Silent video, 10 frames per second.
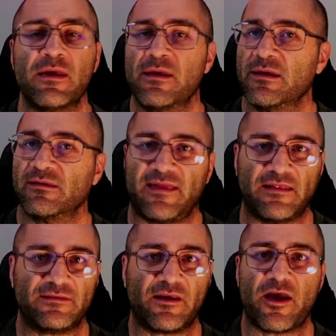tends to
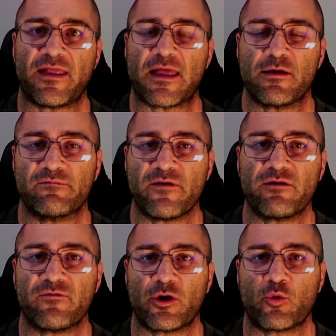go downhill very, very
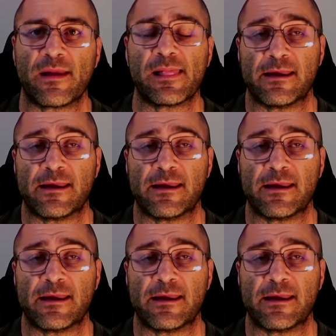quickly.